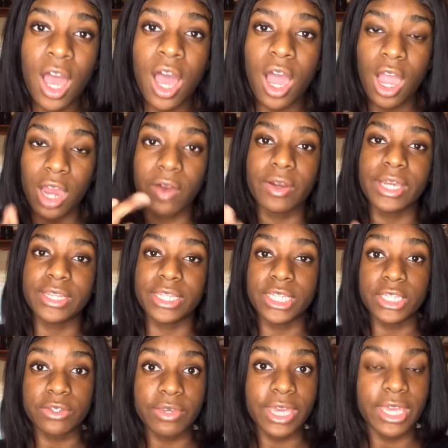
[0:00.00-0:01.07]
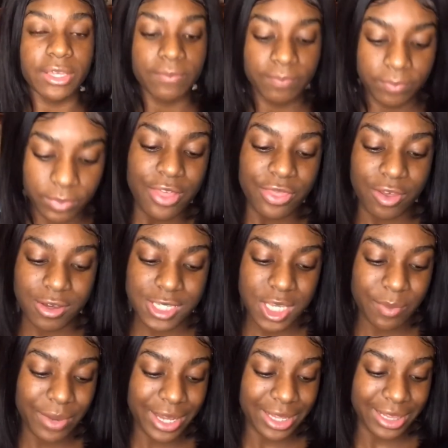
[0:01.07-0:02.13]
All right, then you can. Those are
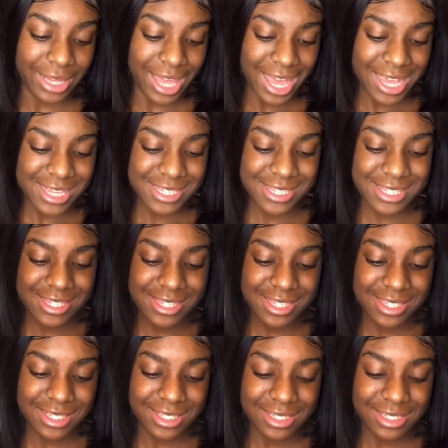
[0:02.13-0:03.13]
my last